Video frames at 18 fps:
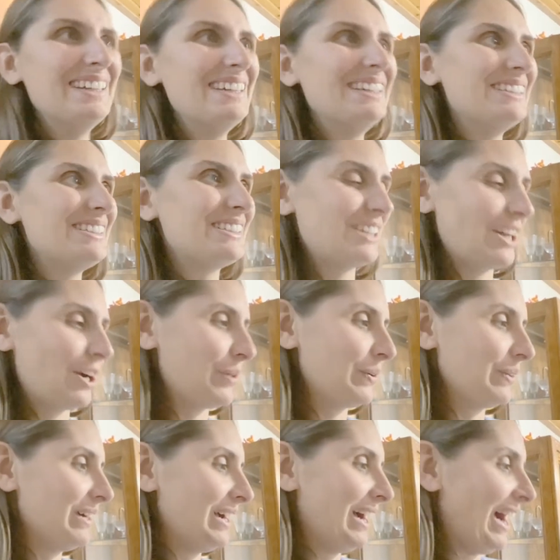So
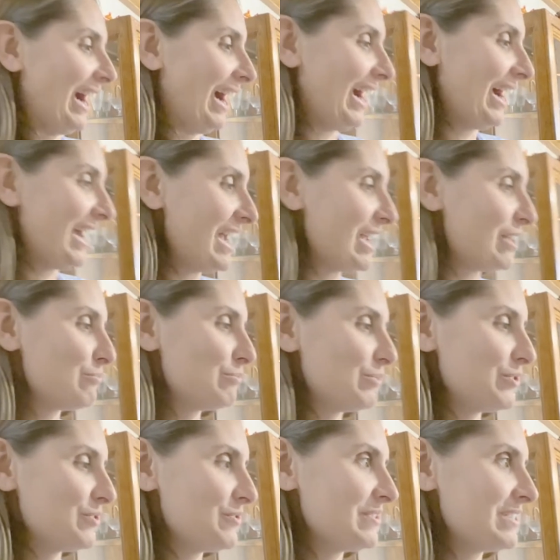I
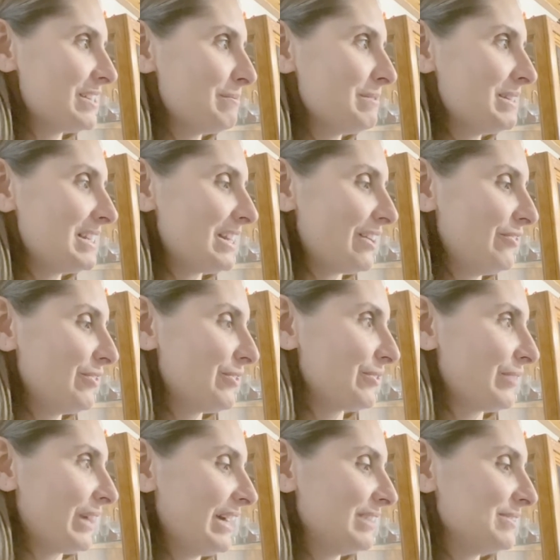moved some stuff
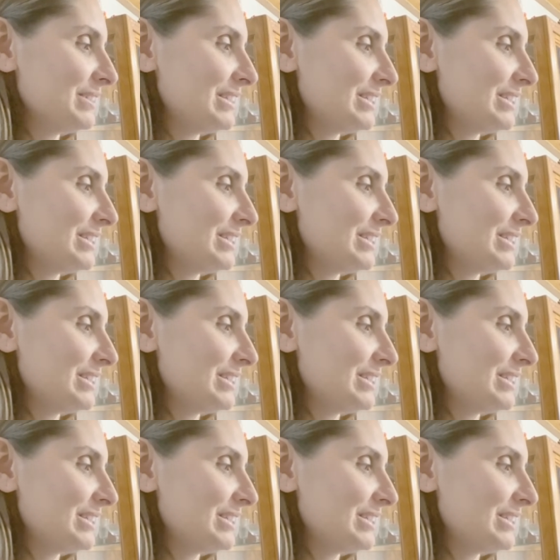around.